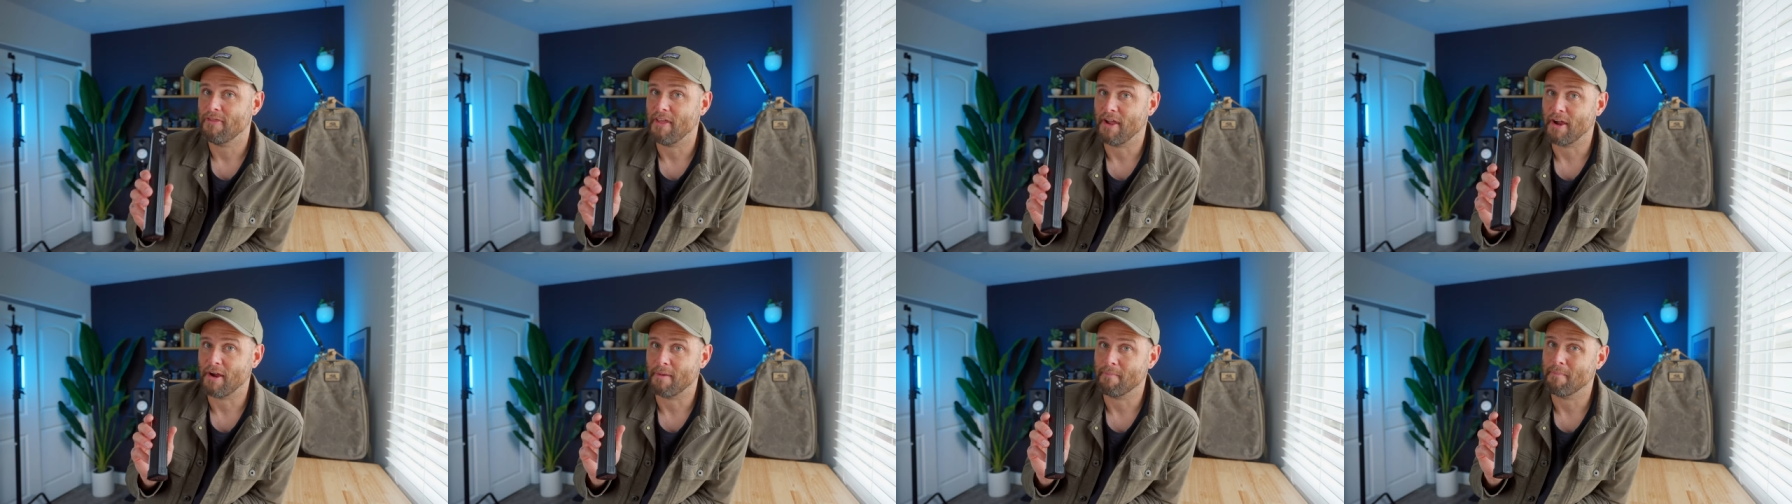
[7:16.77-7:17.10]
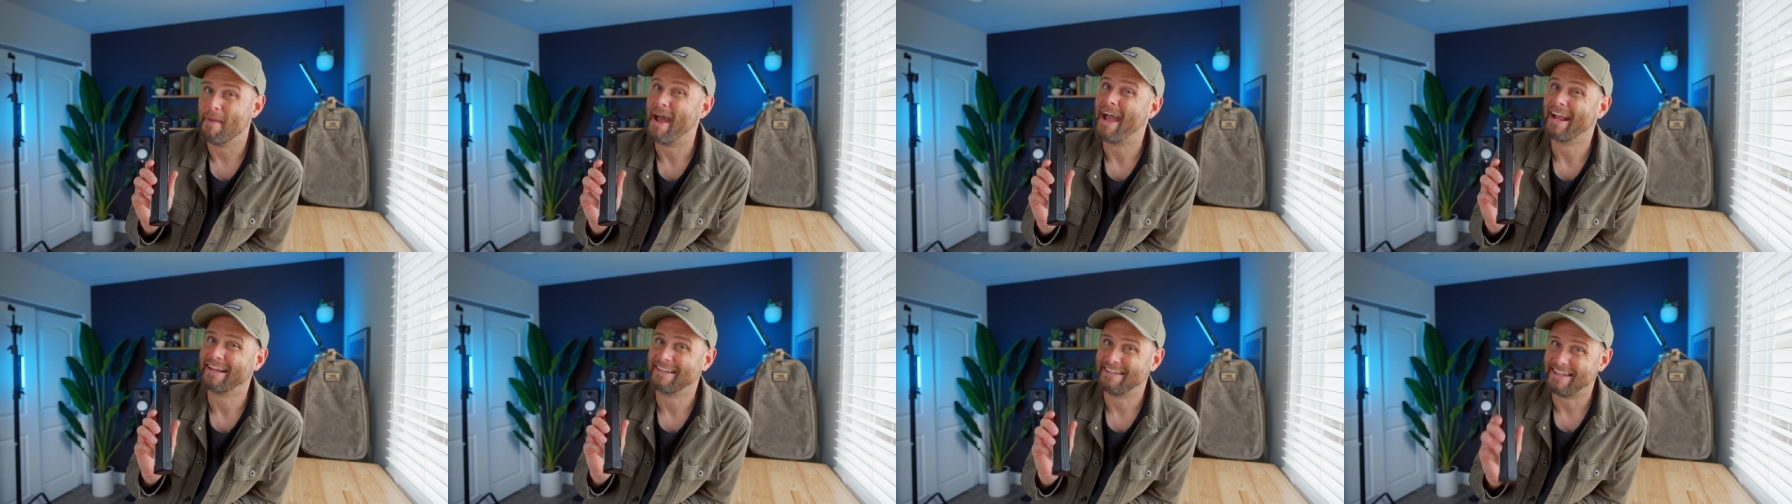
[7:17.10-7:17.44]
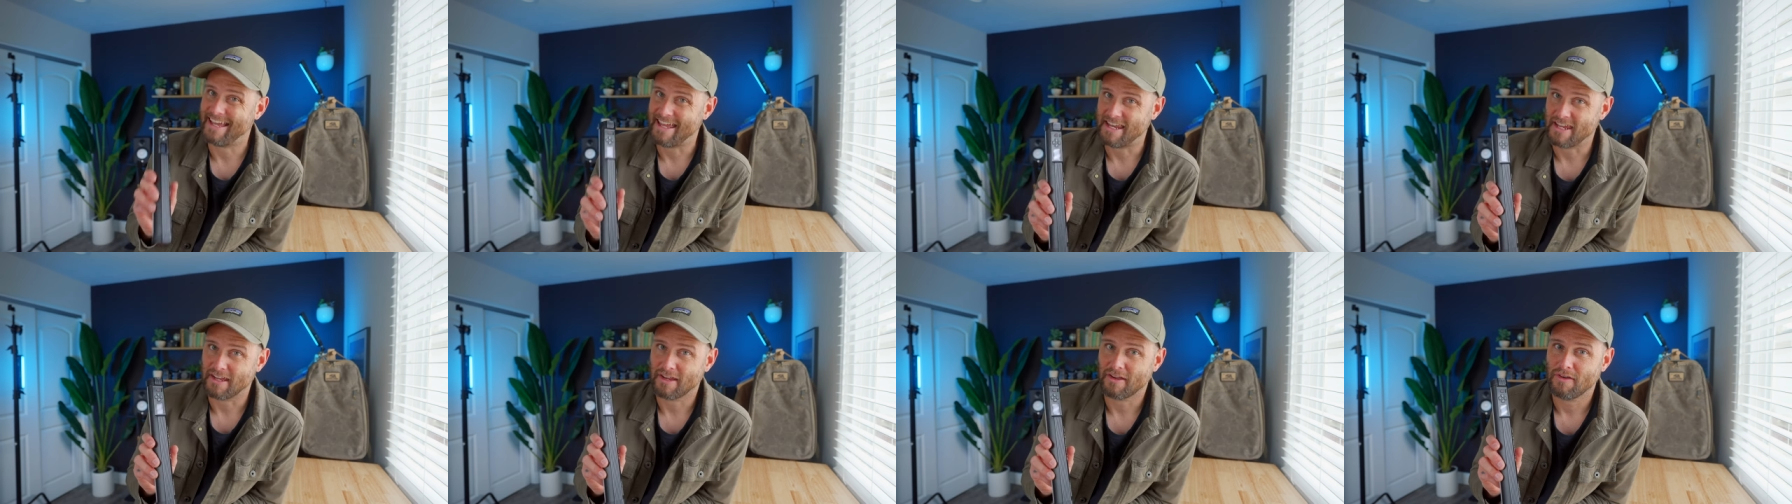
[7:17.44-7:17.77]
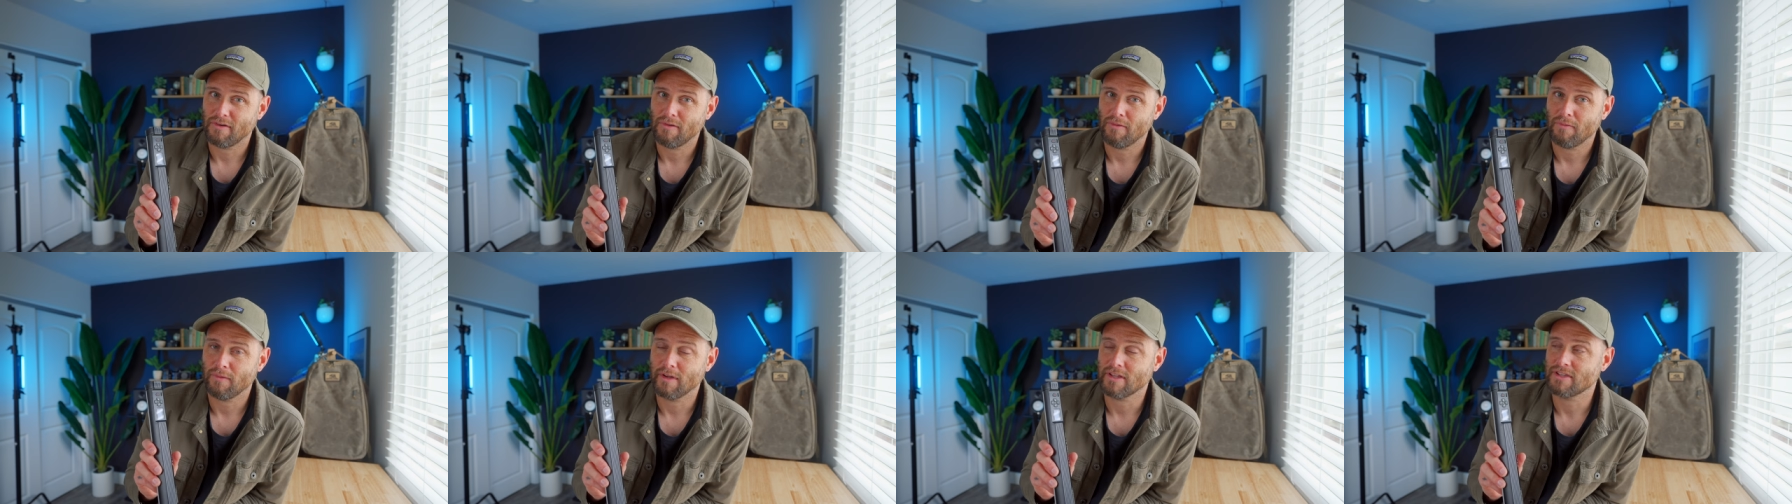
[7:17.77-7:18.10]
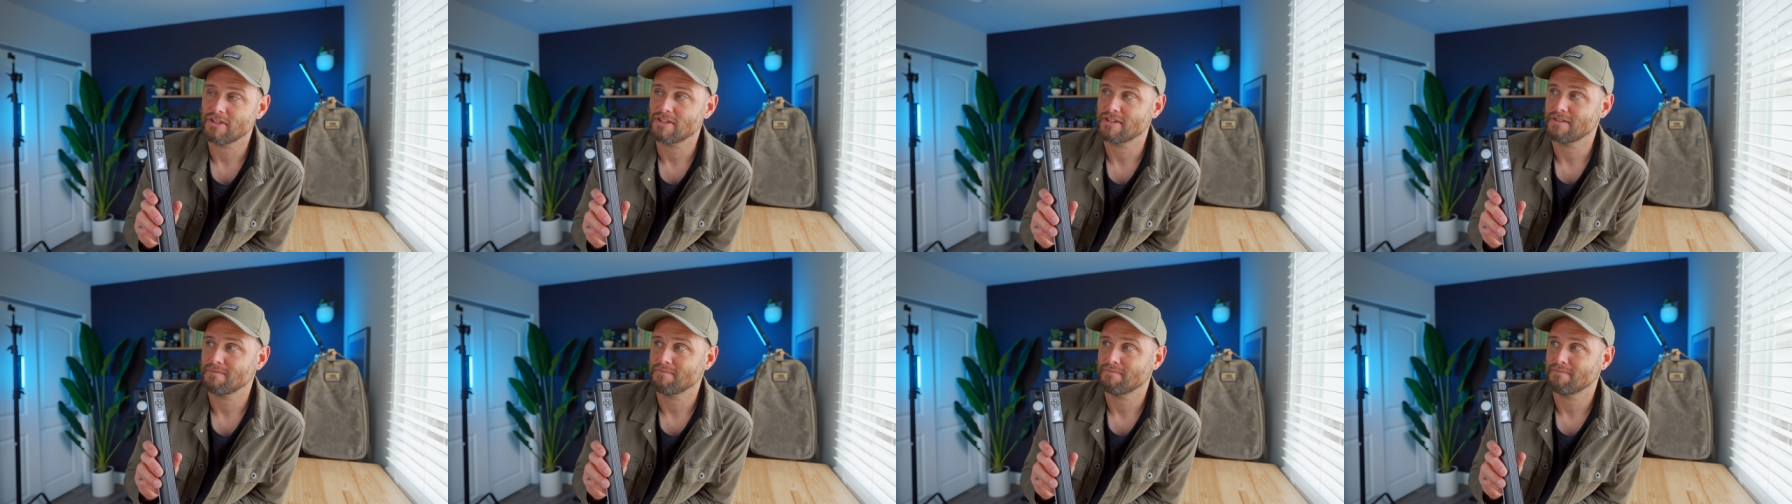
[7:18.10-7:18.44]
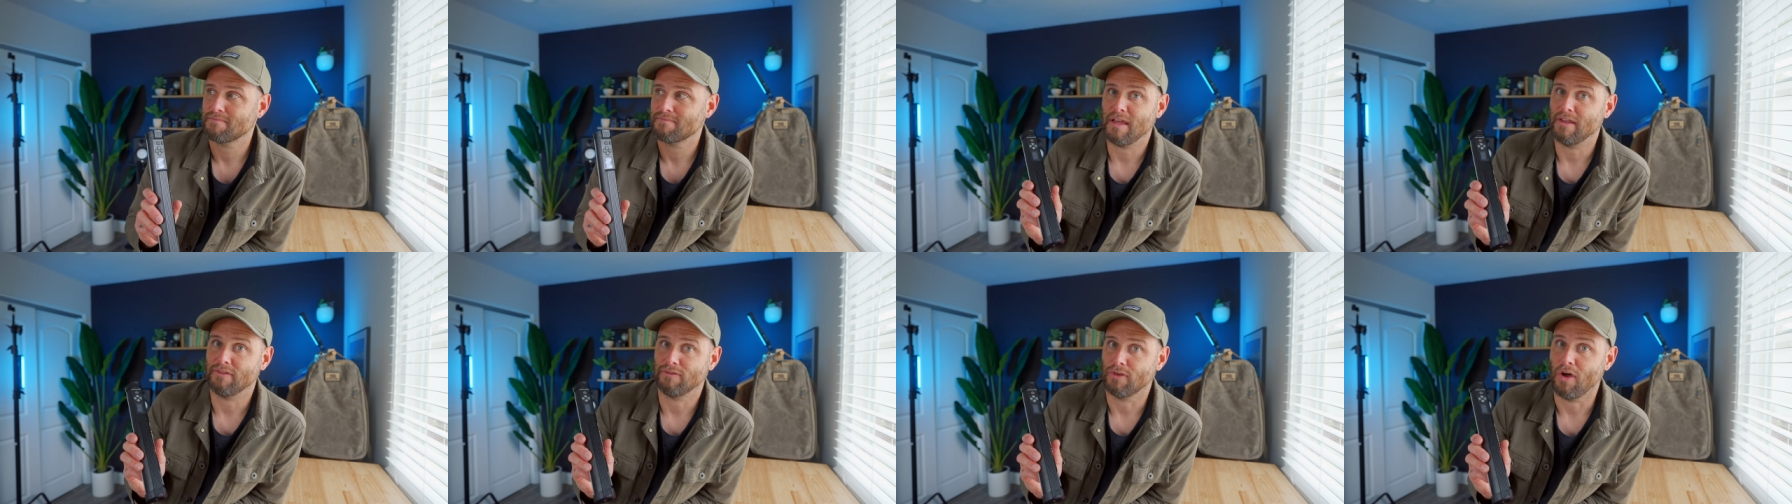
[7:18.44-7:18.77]
they're magnetic, which
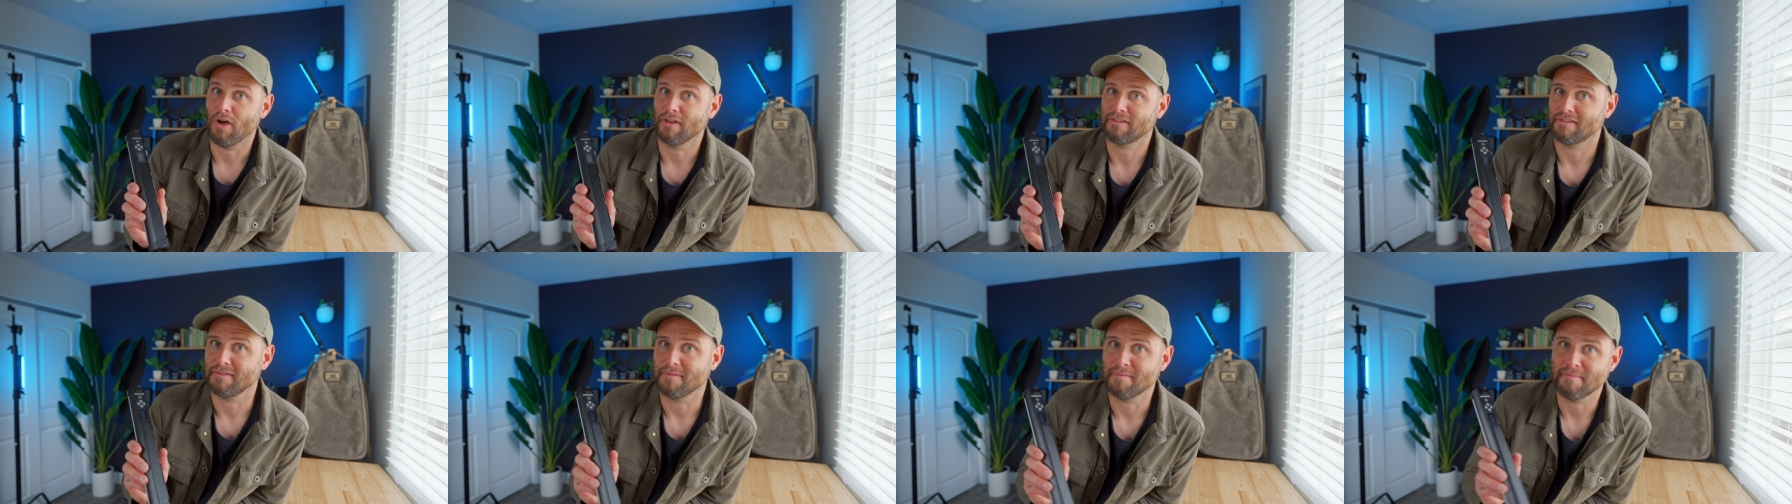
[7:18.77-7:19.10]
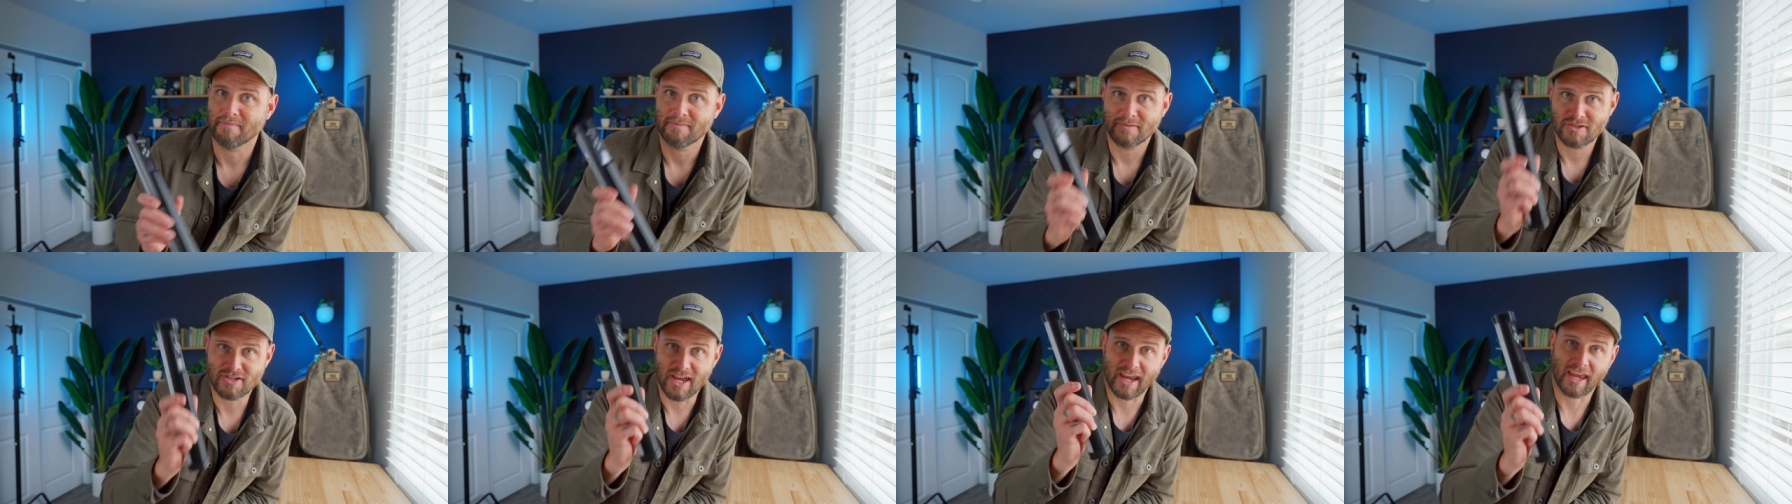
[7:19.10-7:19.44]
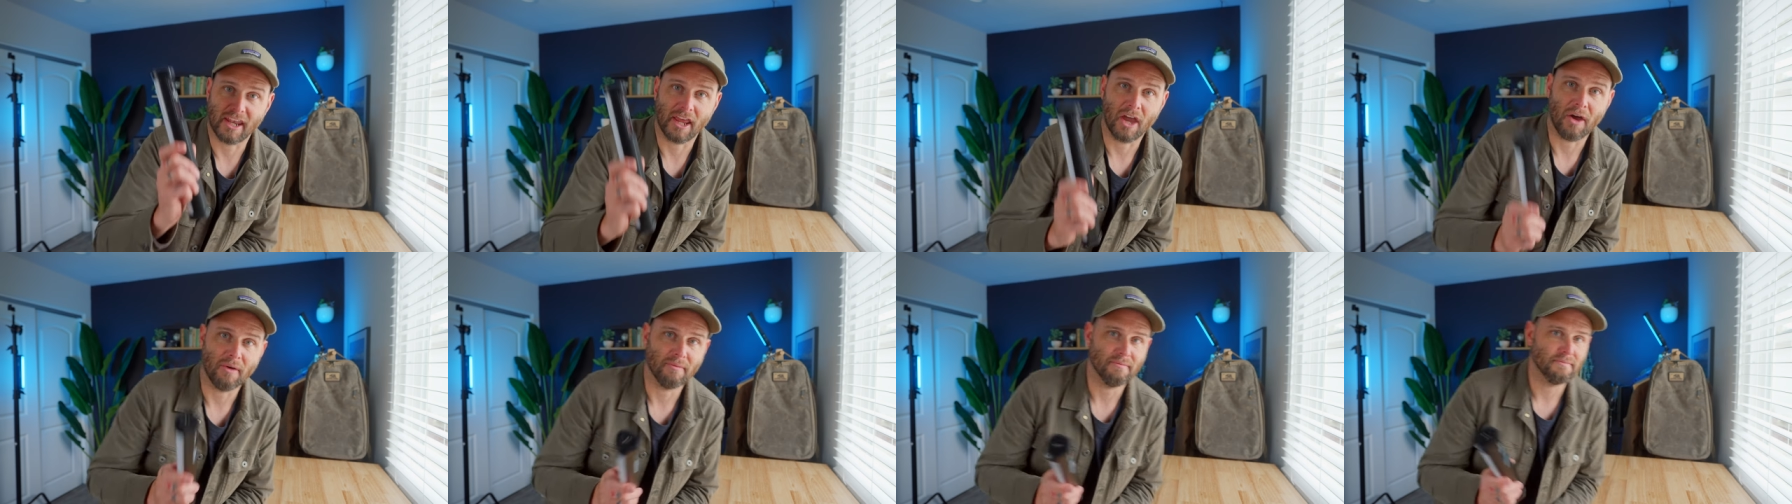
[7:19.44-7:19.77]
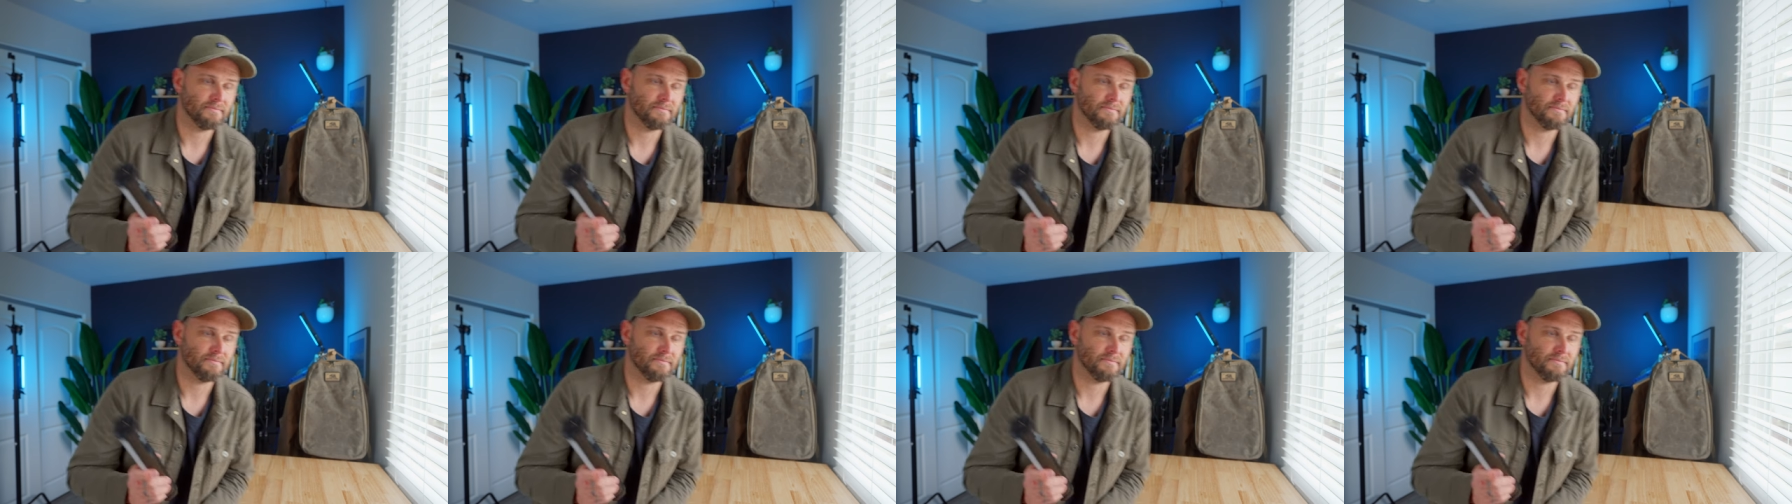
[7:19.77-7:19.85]
is awesome. Check it out.